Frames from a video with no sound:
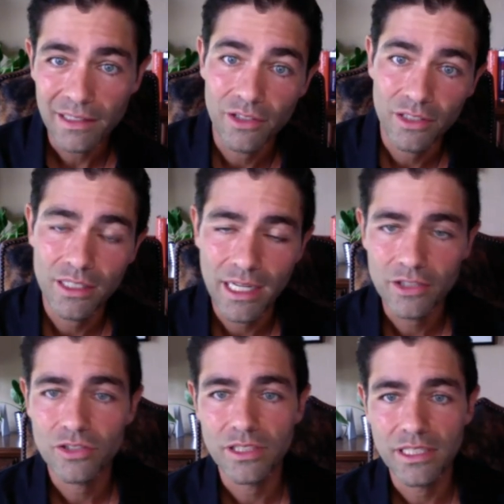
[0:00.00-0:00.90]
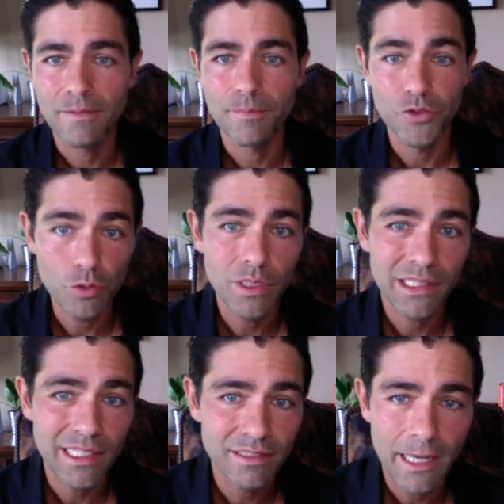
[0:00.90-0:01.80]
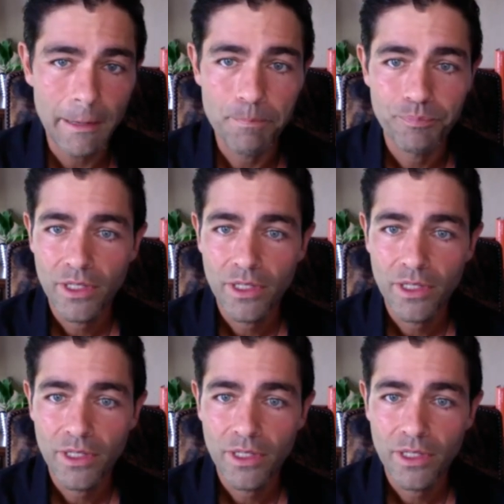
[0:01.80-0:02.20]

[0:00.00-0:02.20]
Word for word: and they're going to actually do what they say.